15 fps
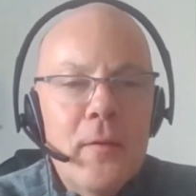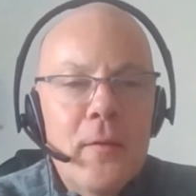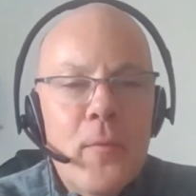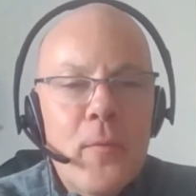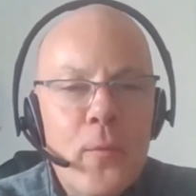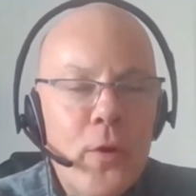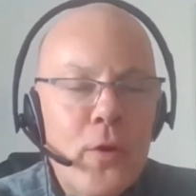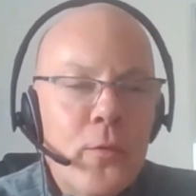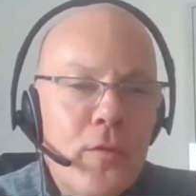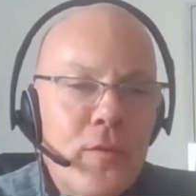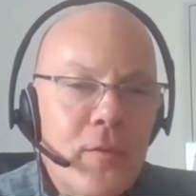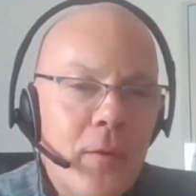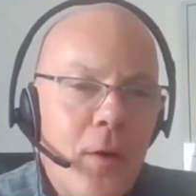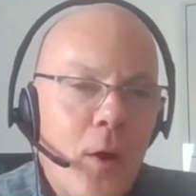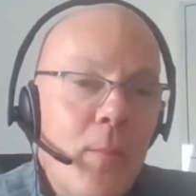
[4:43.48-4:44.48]
it, which
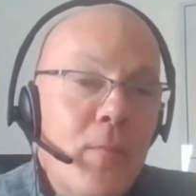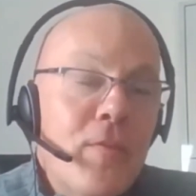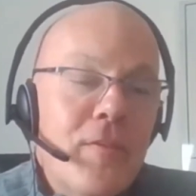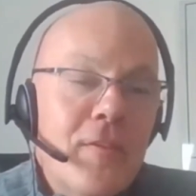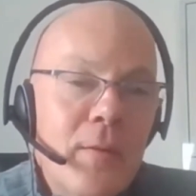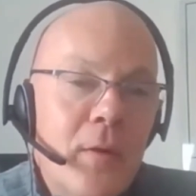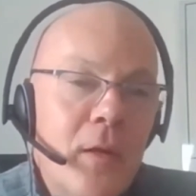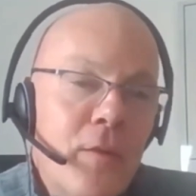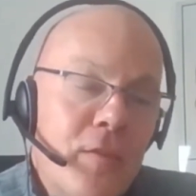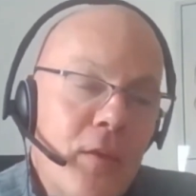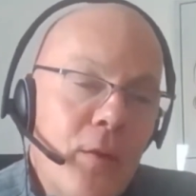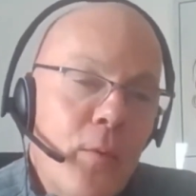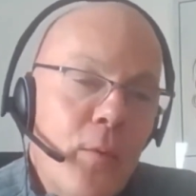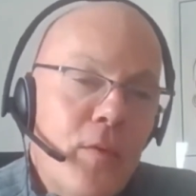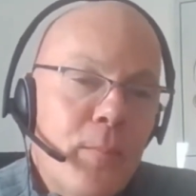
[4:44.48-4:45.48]
was obviously because
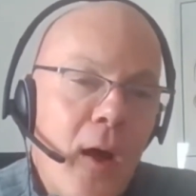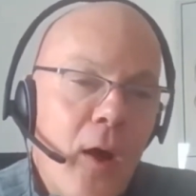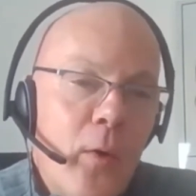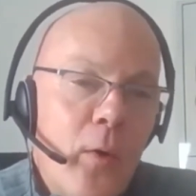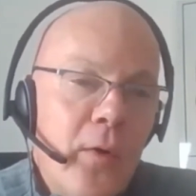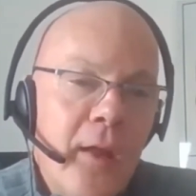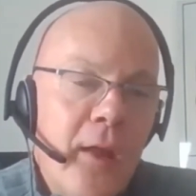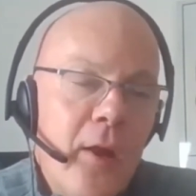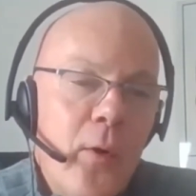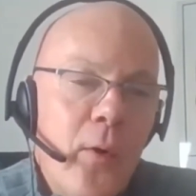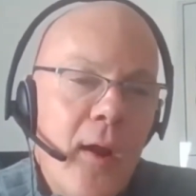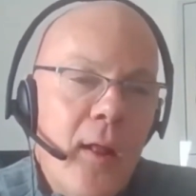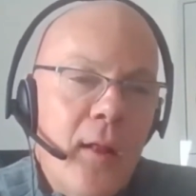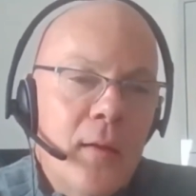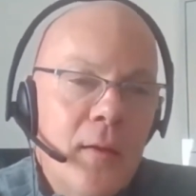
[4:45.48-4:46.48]
that was powering
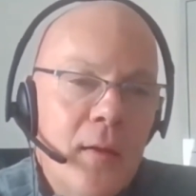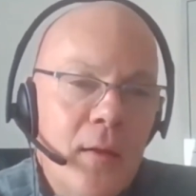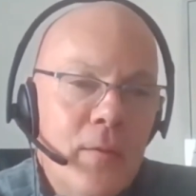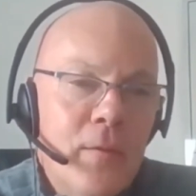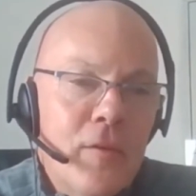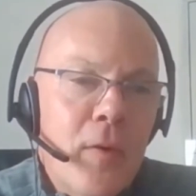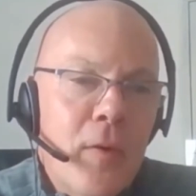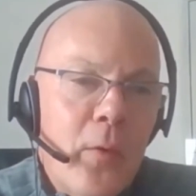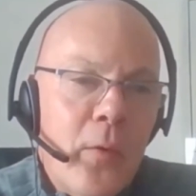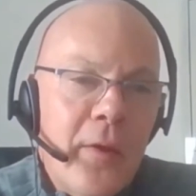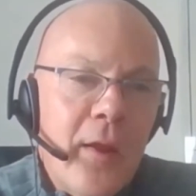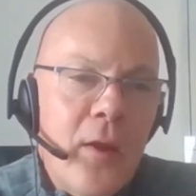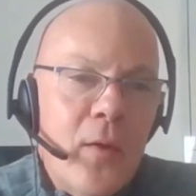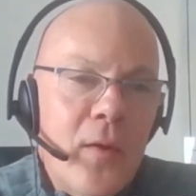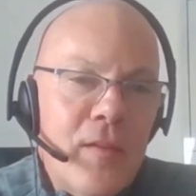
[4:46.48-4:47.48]
AOL. It was
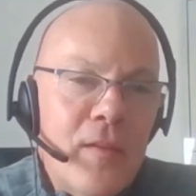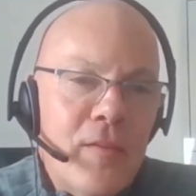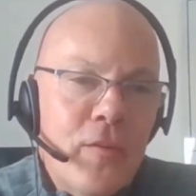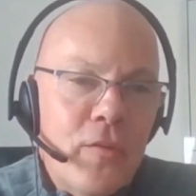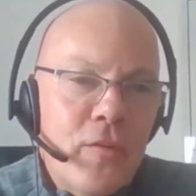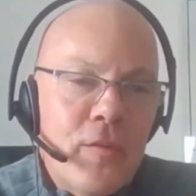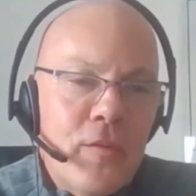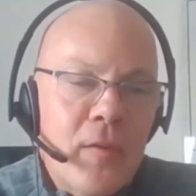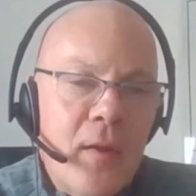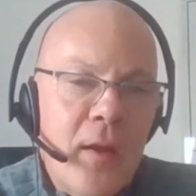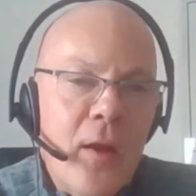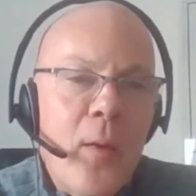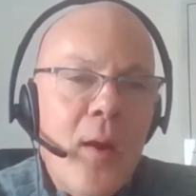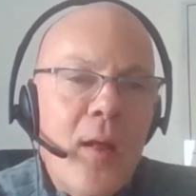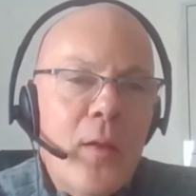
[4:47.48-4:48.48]
powering AOL searches.
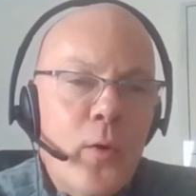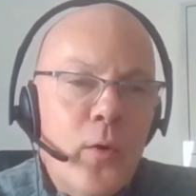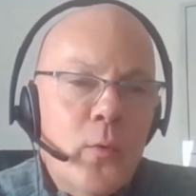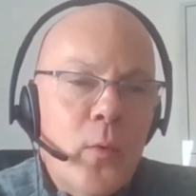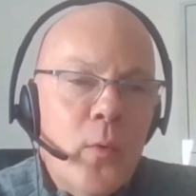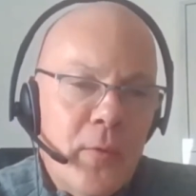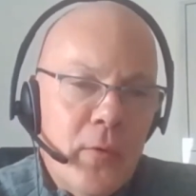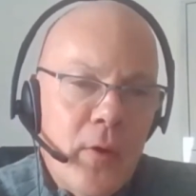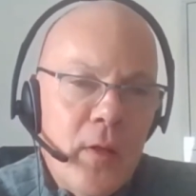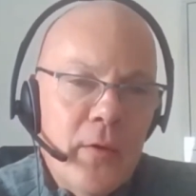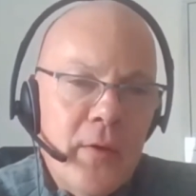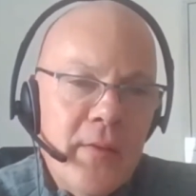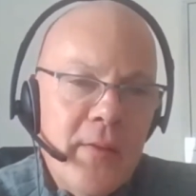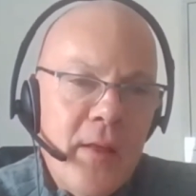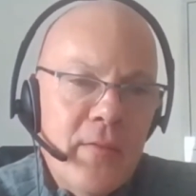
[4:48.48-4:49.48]
AOL owned Web
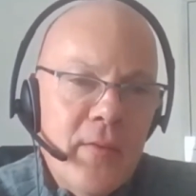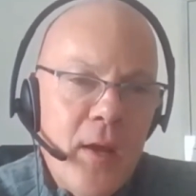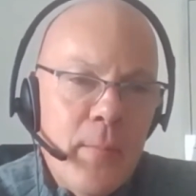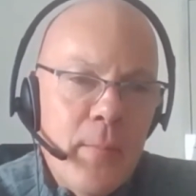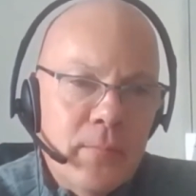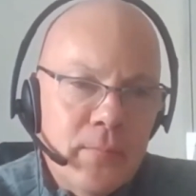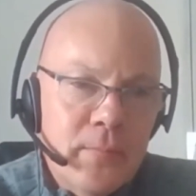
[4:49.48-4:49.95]
Crawler at that time.